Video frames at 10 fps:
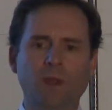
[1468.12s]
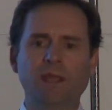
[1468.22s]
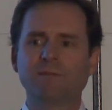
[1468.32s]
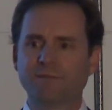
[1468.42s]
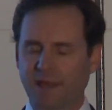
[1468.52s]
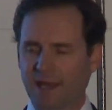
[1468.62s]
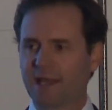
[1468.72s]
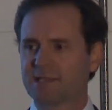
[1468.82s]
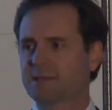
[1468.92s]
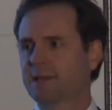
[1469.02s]
If that
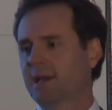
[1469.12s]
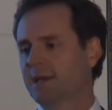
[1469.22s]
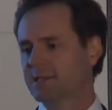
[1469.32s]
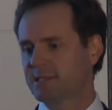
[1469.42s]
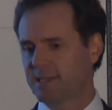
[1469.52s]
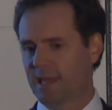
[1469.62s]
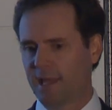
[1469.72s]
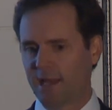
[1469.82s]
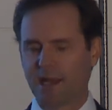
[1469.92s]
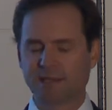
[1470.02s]
has the case,
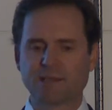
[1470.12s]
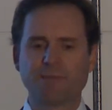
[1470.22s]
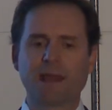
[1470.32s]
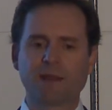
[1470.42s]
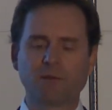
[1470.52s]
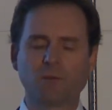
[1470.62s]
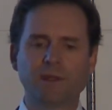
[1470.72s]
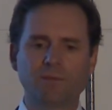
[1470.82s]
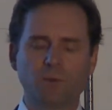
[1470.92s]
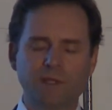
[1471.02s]
and it's a matter that
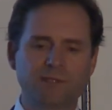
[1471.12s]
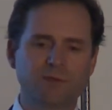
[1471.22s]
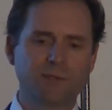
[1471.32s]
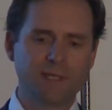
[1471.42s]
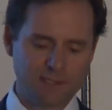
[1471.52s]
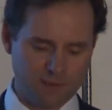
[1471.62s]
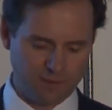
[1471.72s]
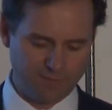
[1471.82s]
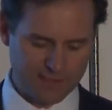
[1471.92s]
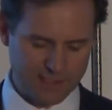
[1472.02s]
we do need to
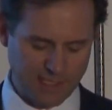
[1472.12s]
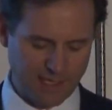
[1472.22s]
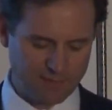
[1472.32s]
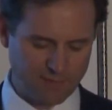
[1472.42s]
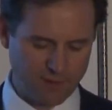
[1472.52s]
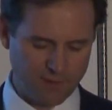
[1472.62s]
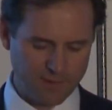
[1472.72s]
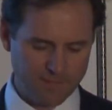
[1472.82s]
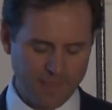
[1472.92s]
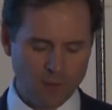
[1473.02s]
investigate further,
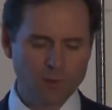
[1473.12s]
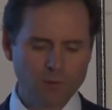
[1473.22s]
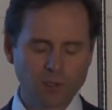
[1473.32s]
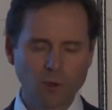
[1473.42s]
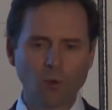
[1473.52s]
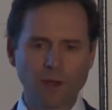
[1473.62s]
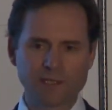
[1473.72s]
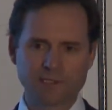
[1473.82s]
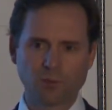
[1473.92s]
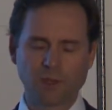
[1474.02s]
we will
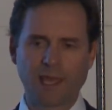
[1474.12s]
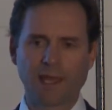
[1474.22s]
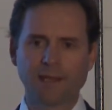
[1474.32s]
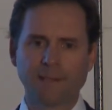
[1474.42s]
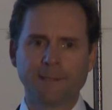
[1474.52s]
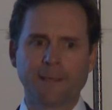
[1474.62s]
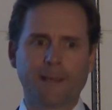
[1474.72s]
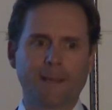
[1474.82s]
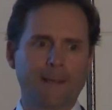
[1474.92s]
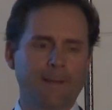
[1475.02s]
always look at
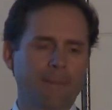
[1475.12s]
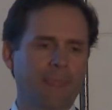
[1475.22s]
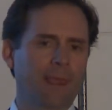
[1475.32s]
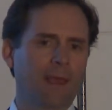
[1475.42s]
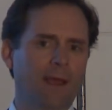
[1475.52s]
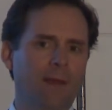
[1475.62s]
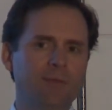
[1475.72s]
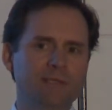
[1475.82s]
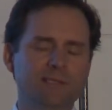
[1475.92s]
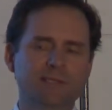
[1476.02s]
a
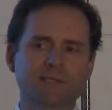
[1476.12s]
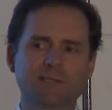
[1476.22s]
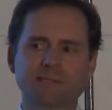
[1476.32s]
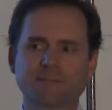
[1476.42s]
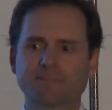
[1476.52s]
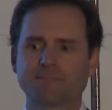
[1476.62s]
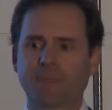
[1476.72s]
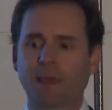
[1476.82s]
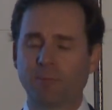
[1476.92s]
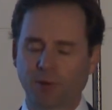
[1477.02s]
business's
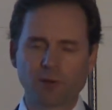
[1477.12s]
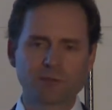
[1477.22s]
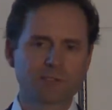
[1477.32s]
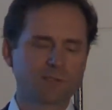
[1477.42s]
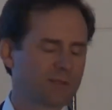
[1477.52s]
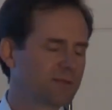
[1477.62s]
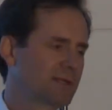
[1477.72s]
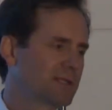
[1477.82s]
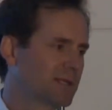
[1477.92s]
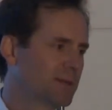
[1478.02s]
approach to
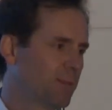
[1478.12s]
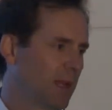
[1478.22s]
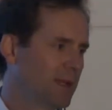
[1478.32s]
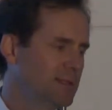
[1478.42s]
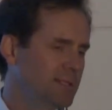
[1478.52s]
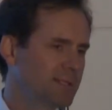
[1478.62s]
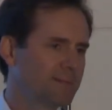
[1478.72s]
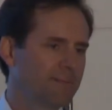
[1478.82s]
addressing complaints,